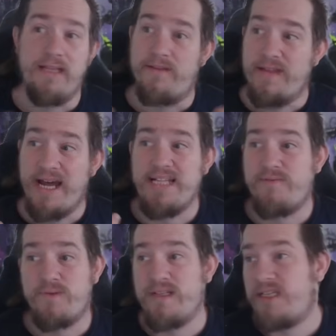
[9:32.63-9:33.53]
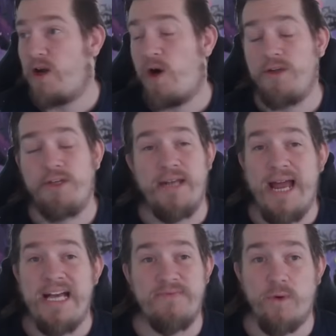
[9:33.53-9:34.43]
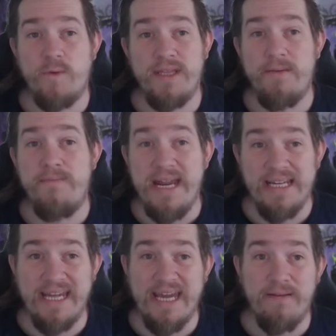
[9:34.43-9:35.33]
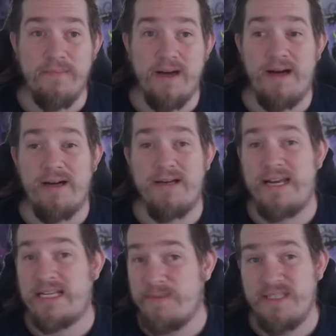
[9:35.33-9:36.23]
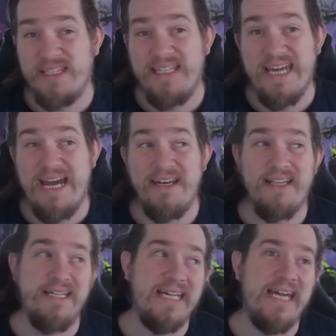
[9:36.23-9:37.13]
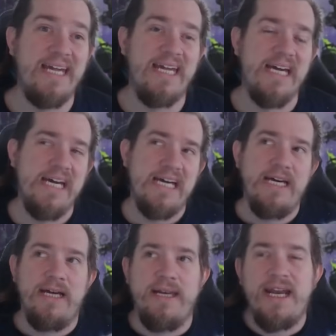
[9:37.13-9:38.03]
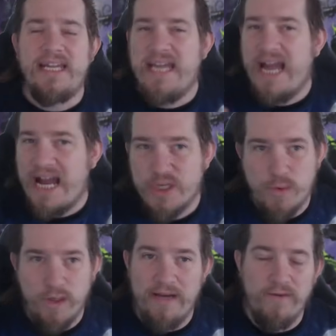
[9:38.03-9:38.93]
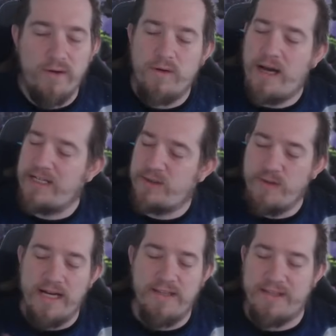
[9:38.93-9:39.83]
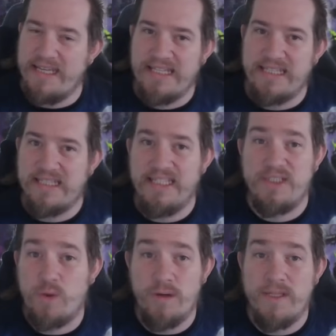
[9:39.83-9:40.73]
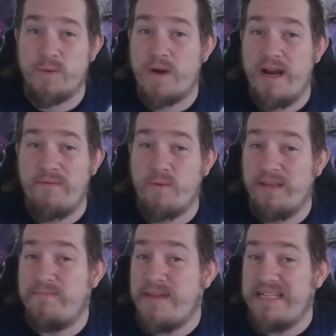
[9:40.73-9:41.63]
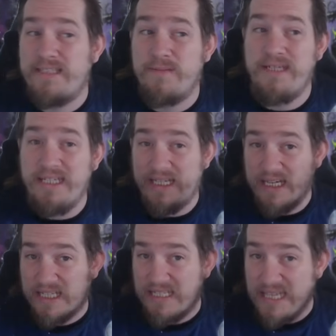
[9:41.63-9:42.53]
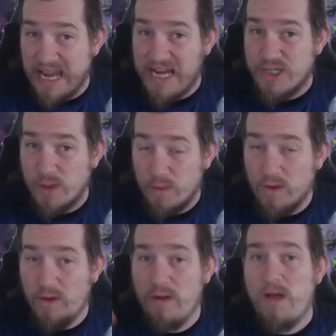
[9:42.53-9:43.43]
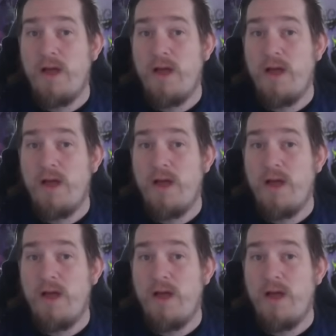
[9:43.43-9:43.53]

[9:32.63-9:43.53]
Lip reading: That's really all you can ask for within a metagame, and explicitly at like a not a casual level. I do not think that these tournaments were ever really meant to be casual,